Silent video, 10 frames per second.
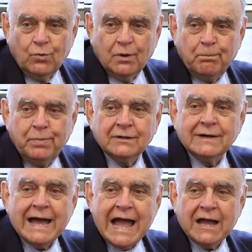what
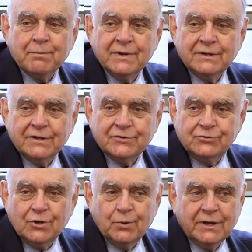Bill Ackman
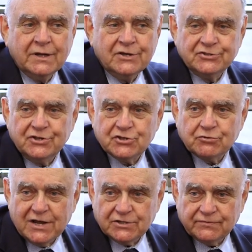is doing is
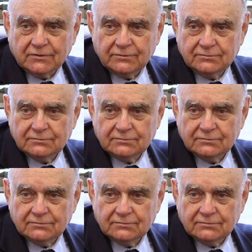disgraceful.